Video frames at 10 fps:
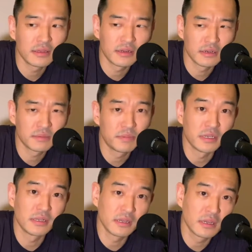there's
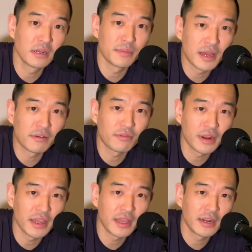been a good amount of
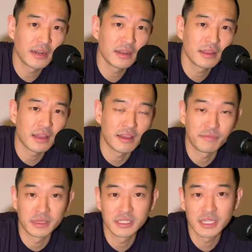rain,
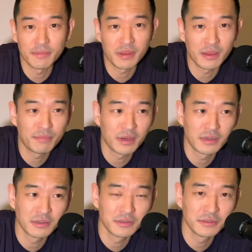I've been stepping in
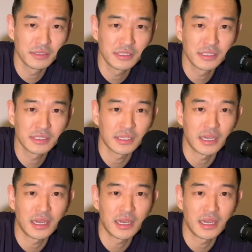puddles.